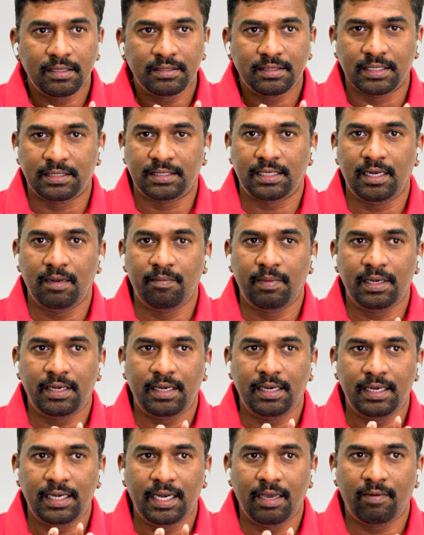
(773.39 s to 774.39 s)

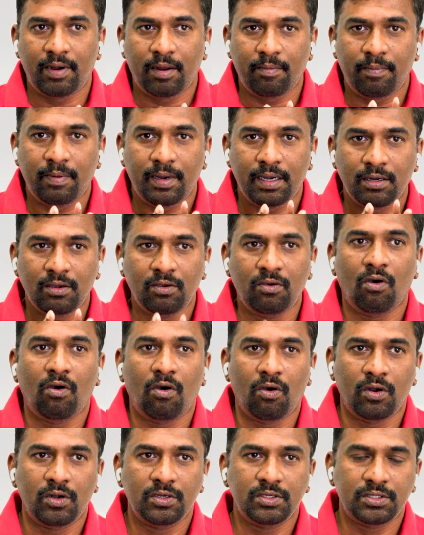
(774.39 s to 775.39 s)
sustainability development
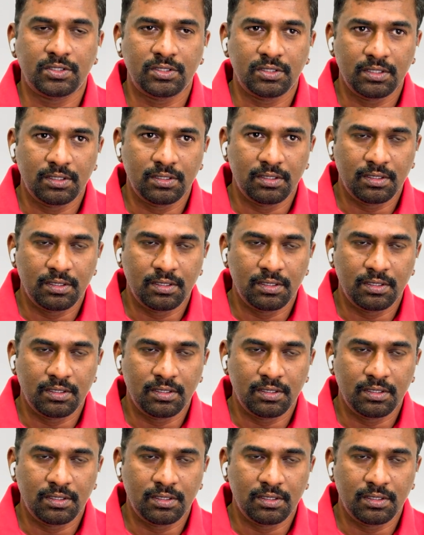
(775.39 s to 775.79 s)
goals,